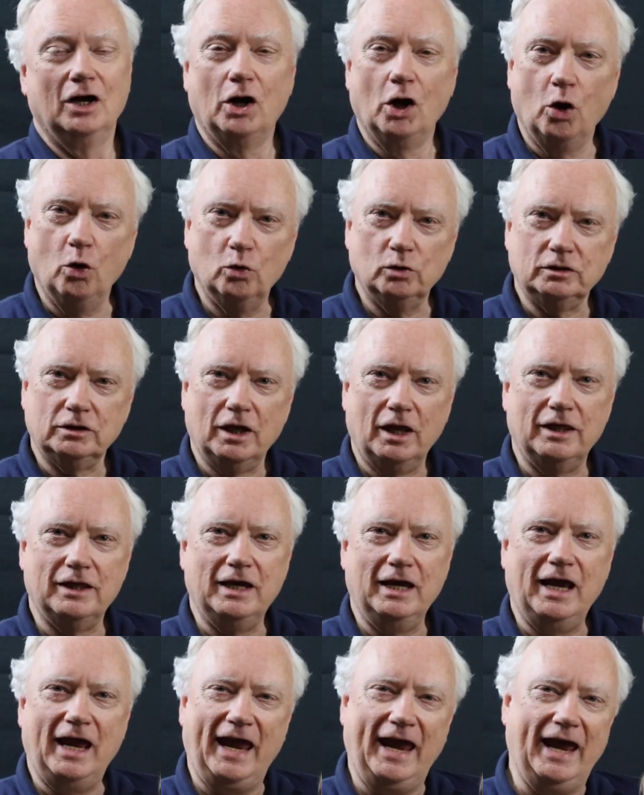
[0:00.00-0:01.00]
go to
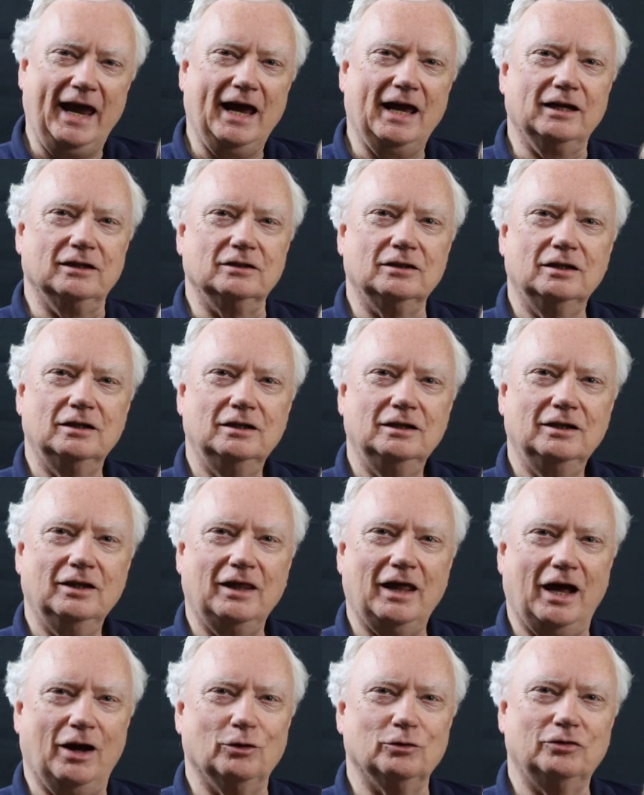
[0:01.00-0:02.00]
the ant,
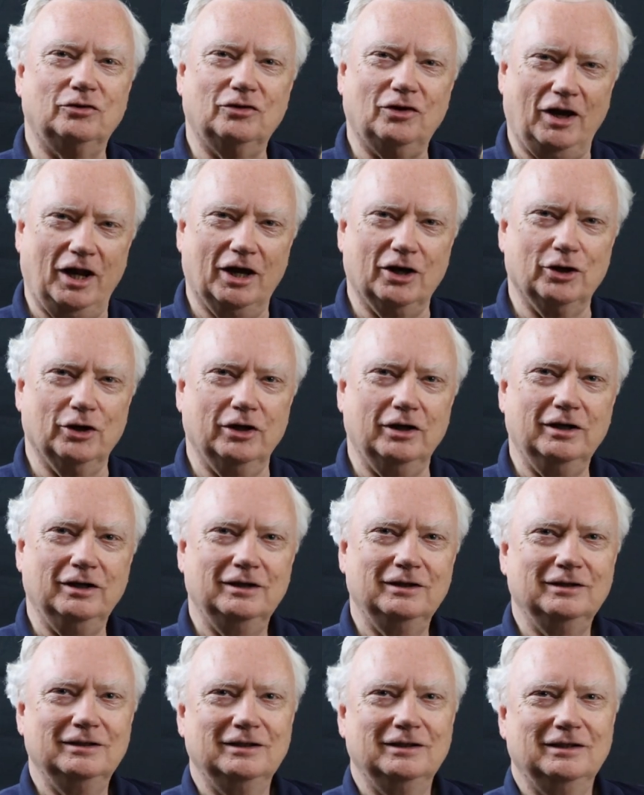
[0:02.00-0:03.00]
thou sluggard,
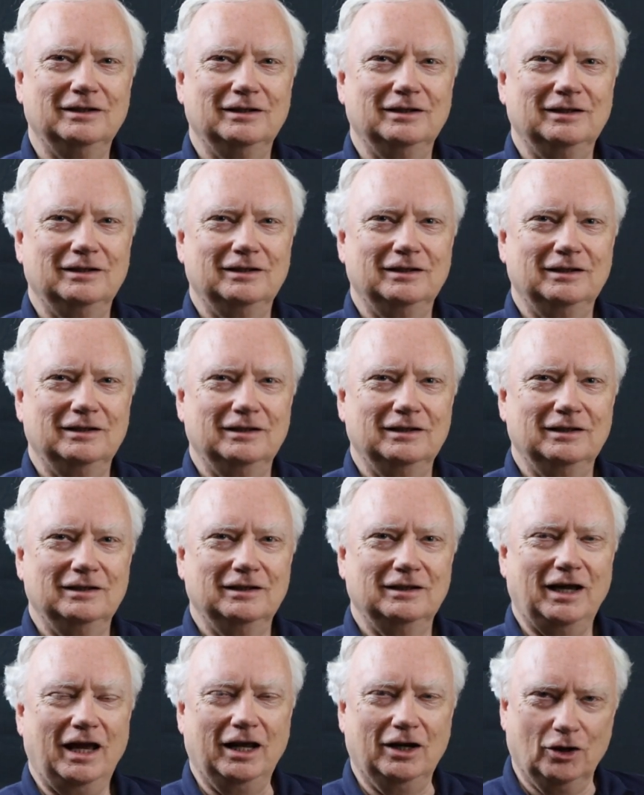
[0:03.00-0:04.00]

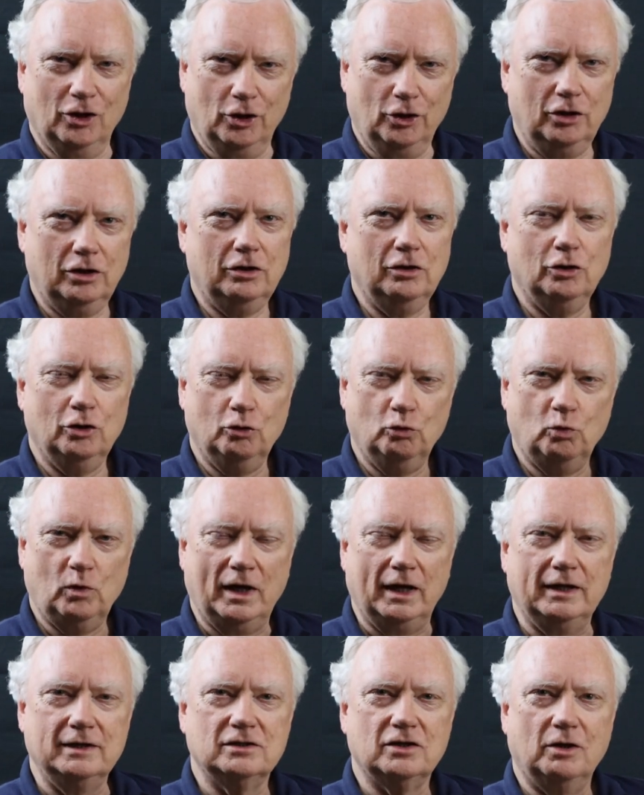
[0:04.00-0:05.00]
and learn her
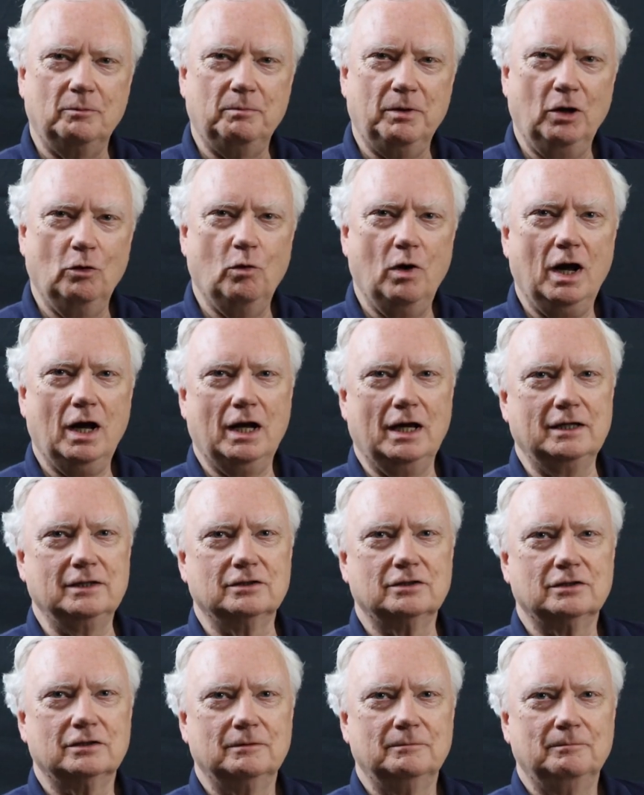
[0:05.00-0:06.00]
ways and be
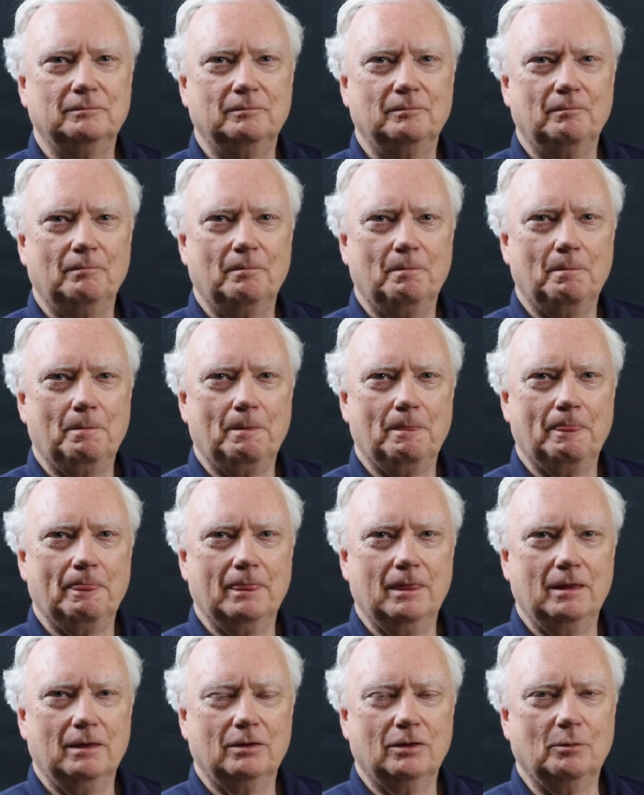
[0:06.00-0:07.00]
wise.
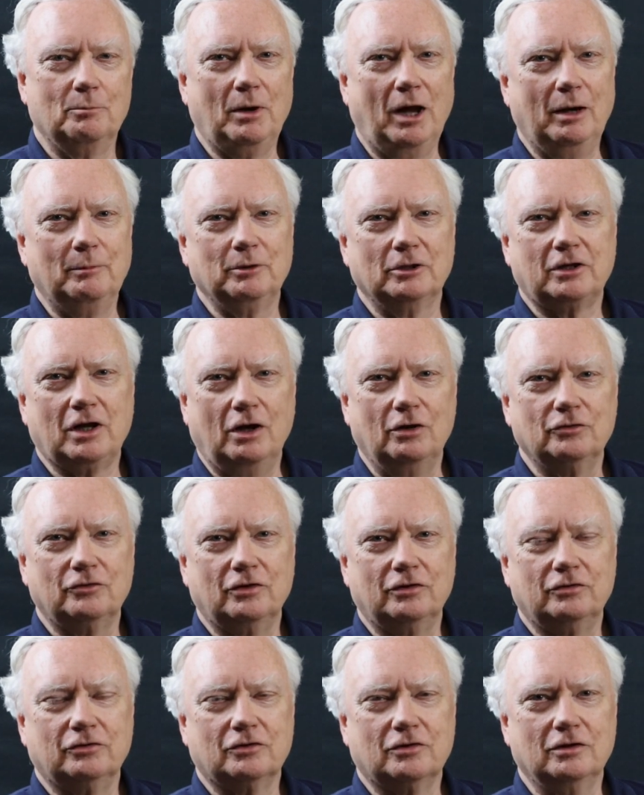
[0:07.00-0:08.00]
The Bible
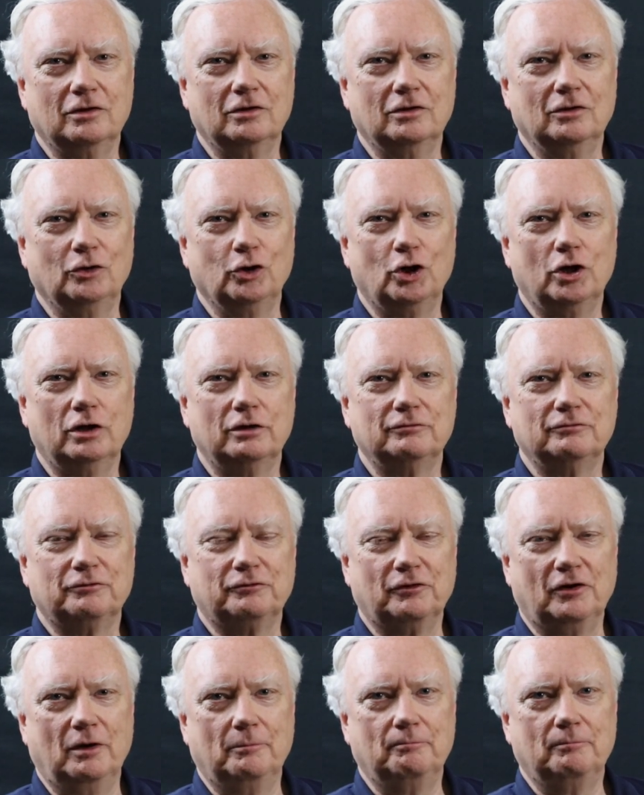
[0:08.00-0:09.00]
tells us to learn
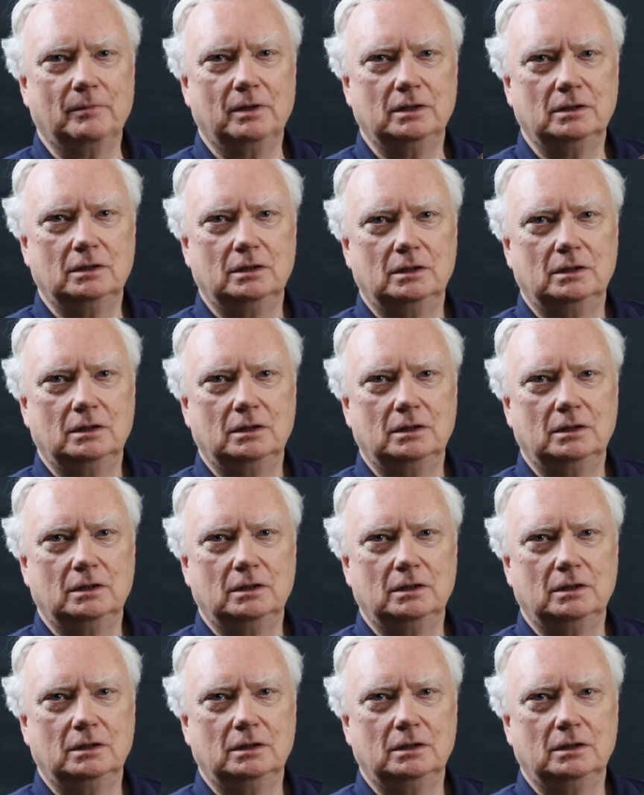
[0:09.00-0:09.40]
from